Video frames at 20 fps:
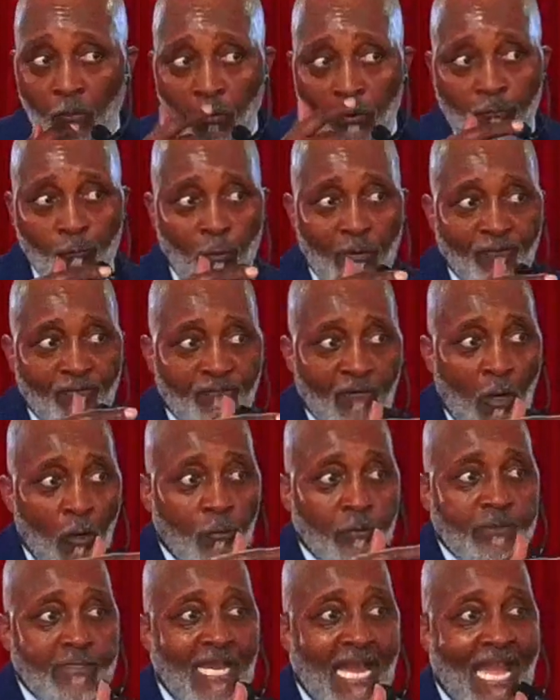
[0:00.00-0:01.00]
When, when
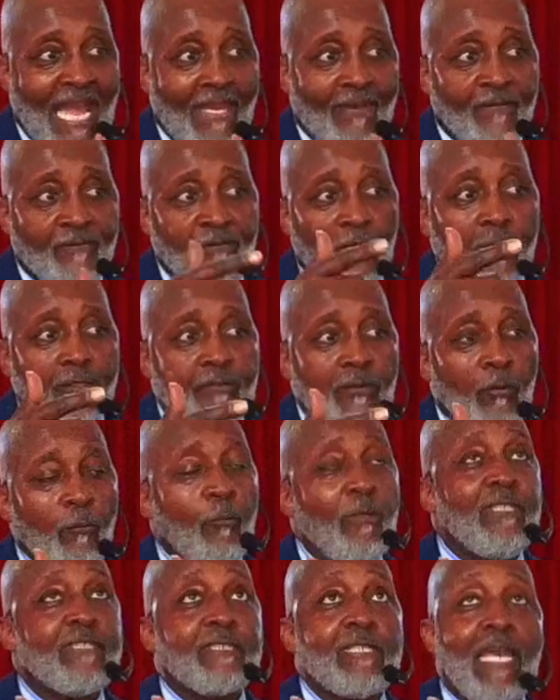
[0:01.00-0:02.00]
folk die, the first thing
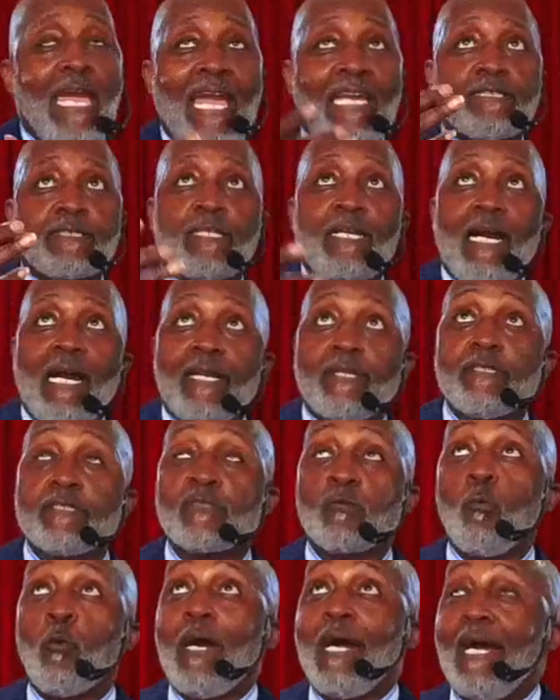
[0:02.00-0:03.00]
we say, ask God is
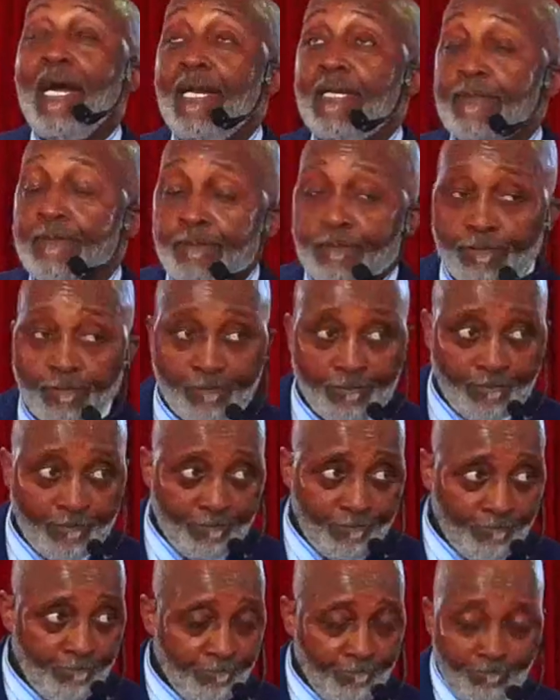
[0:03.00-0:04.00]
why. Why?
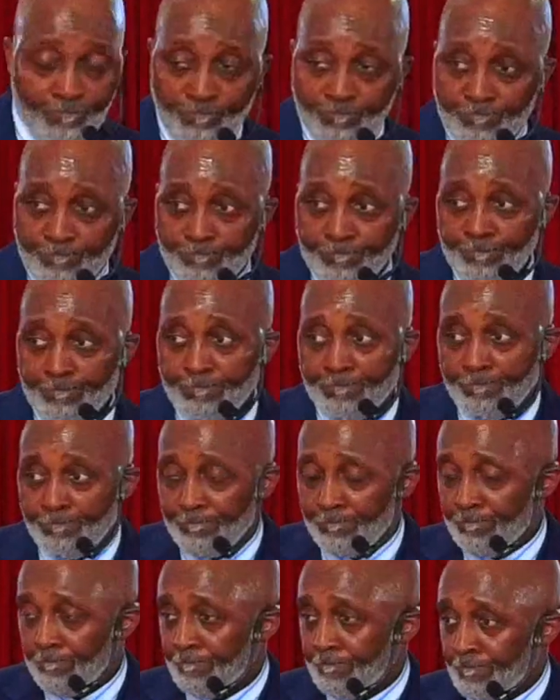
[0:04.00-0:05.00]

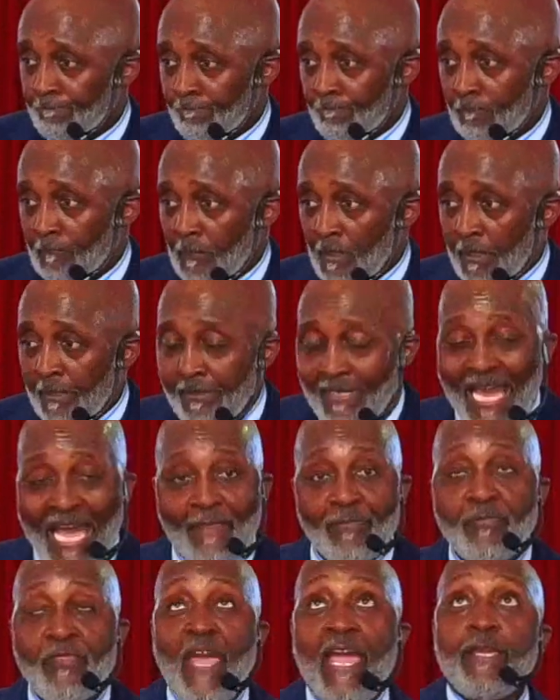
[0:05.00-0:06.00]
Why?
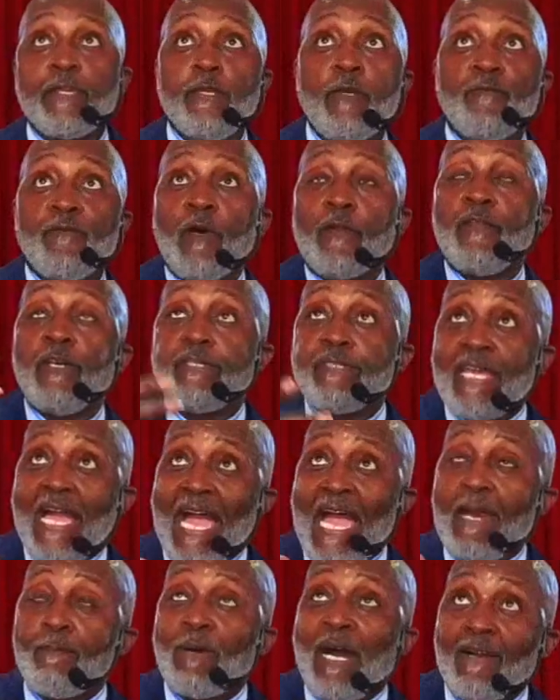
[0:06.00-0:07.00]
Not thank you for the
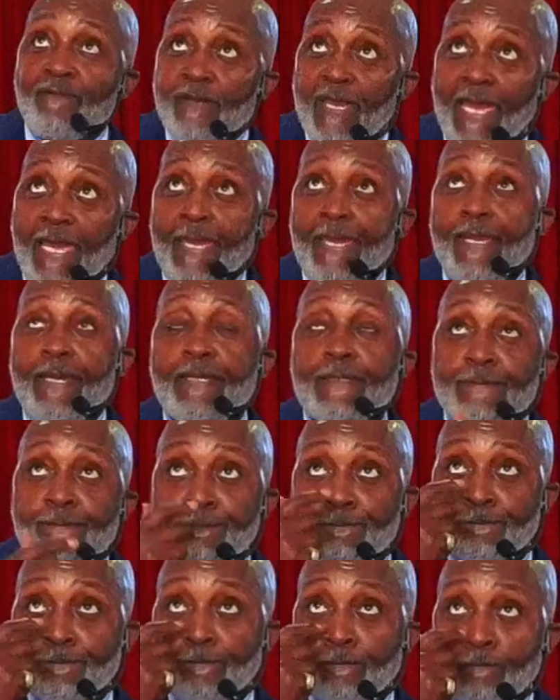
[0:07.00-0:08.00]
time I've had.
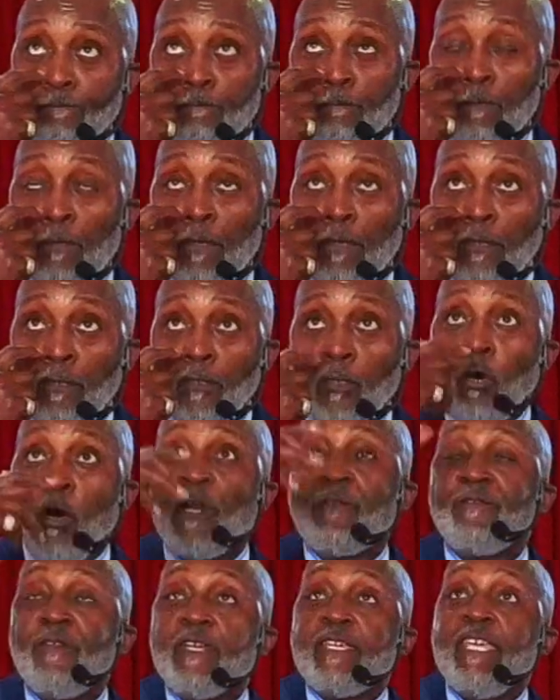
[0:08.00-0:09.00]
Yeah.
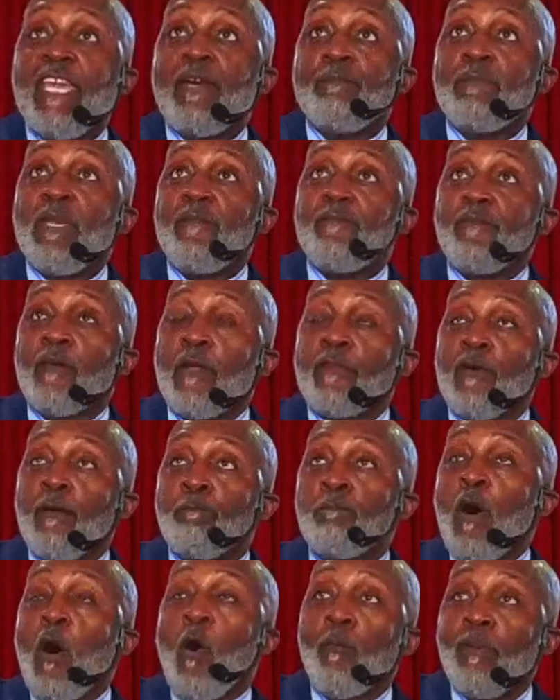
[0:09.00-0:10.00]
Lord, forgive me for
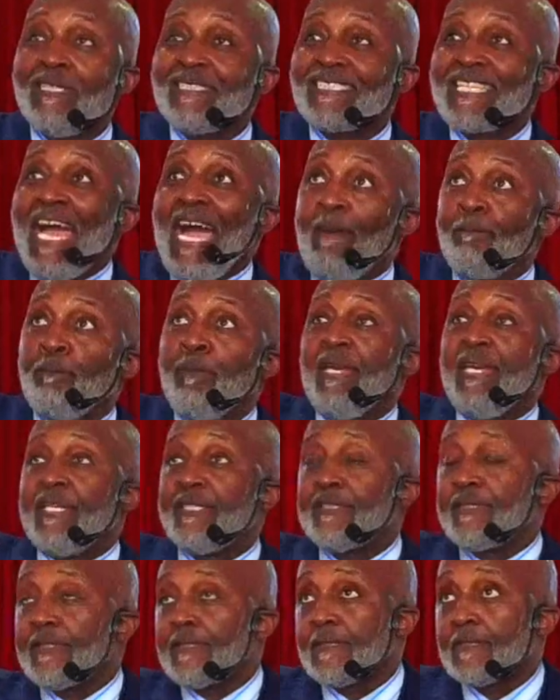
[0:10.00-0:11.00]
the moments I
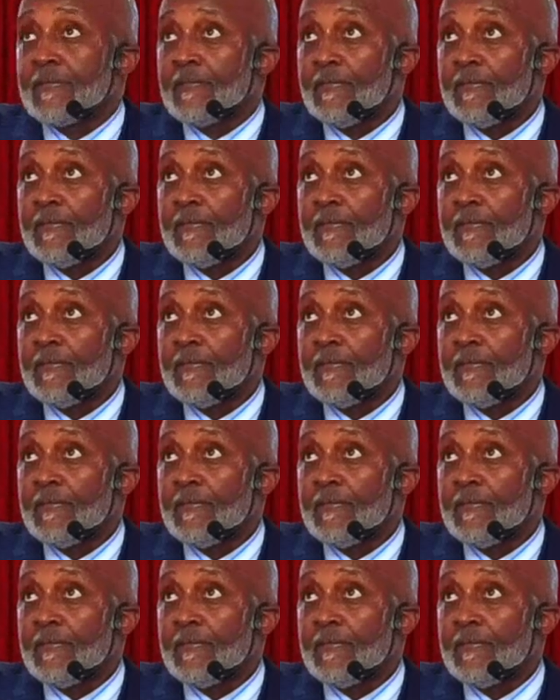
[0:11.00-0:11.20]
miss.